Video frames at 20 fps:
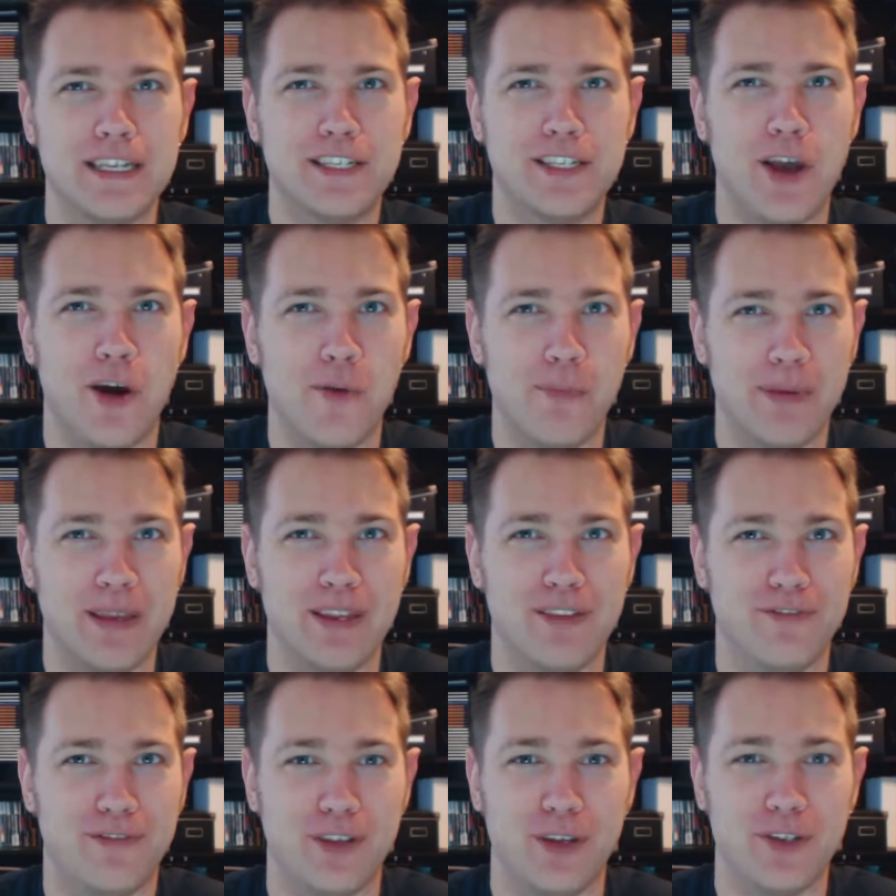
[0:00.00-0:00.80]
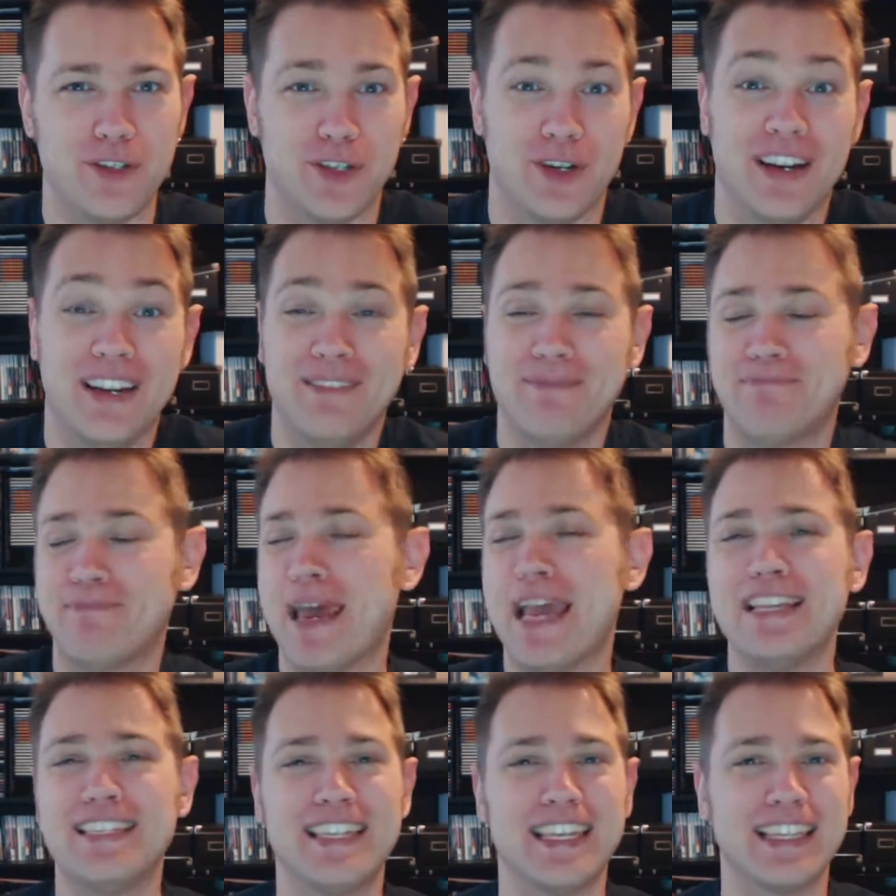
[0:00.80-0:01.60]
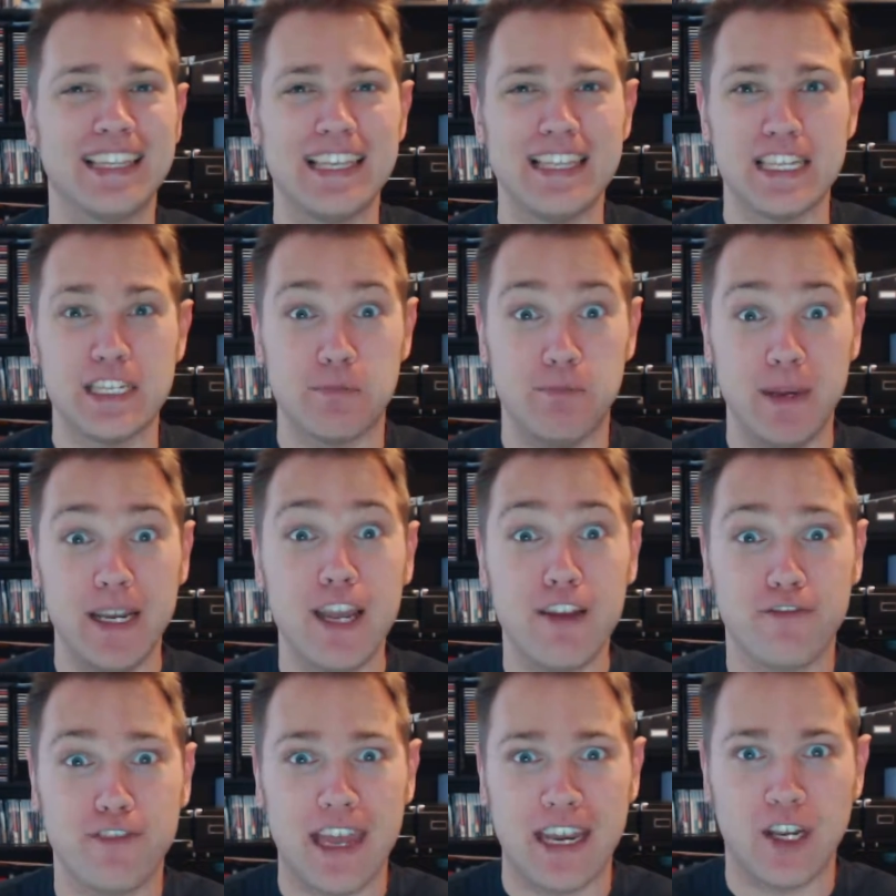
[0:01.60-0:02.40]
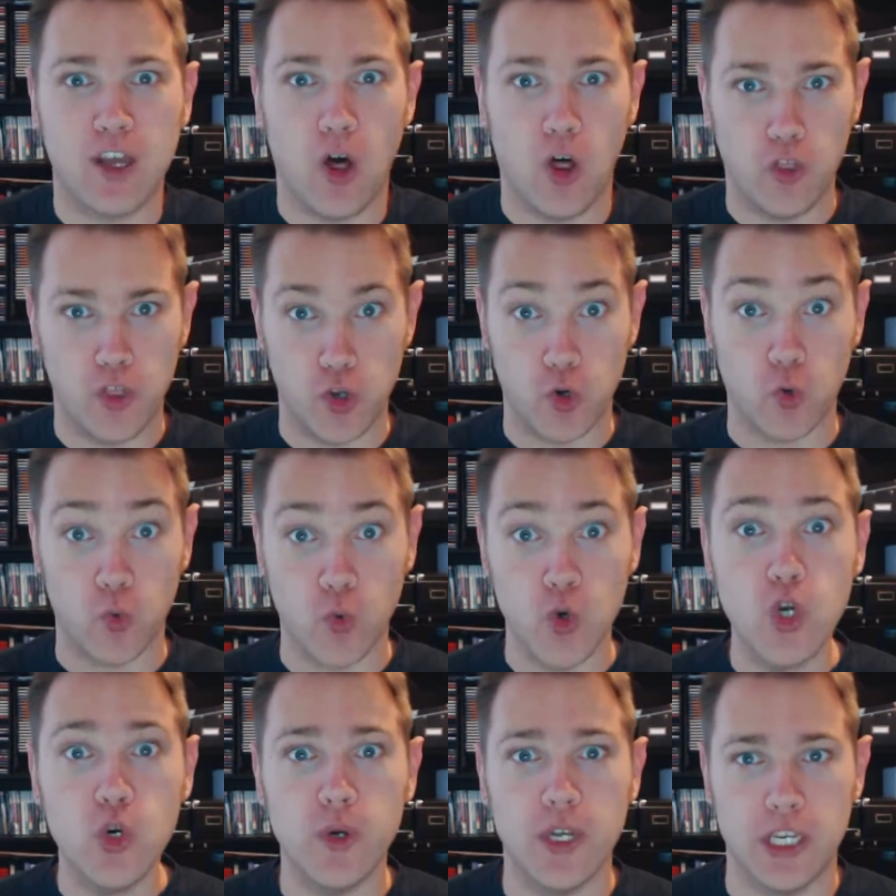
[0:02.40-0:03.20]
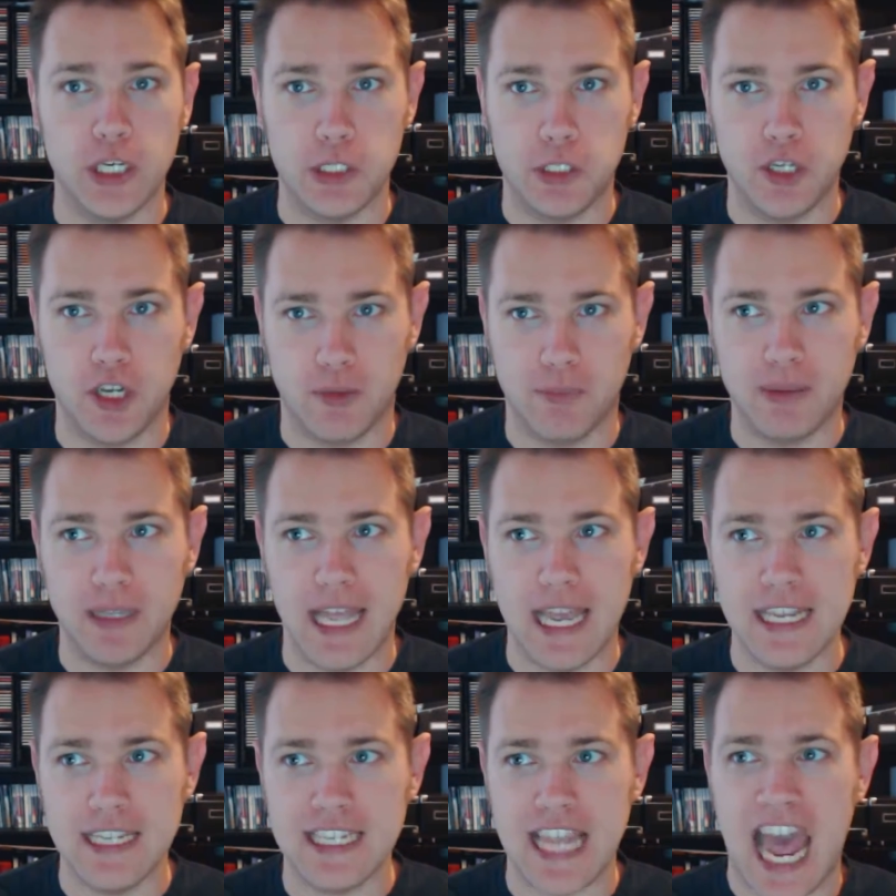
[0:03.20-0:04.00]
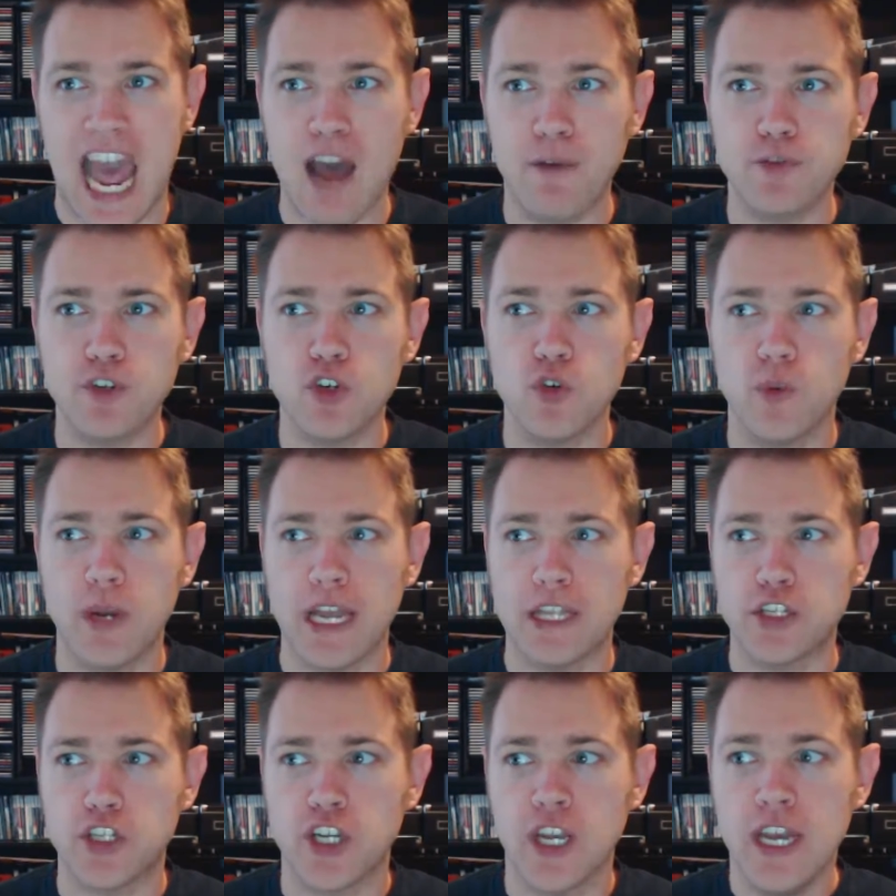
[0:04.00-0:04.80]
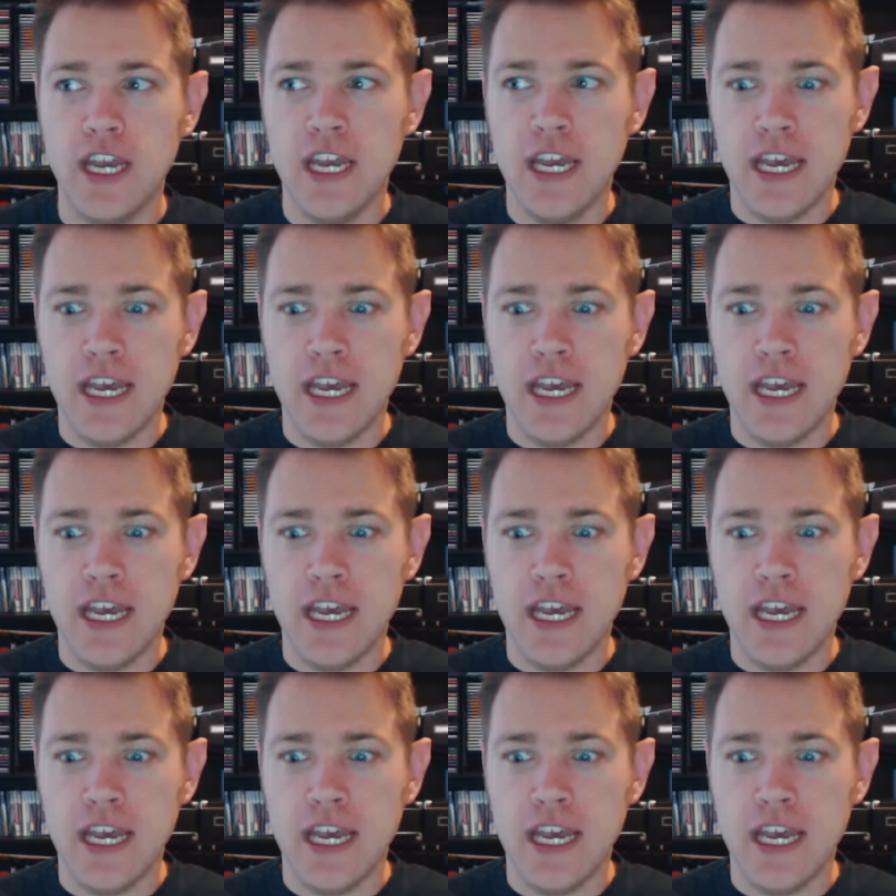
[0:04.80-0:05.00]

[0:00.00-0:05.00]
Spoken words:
dystopian future. Basically, this big event called the Ruin took place, after which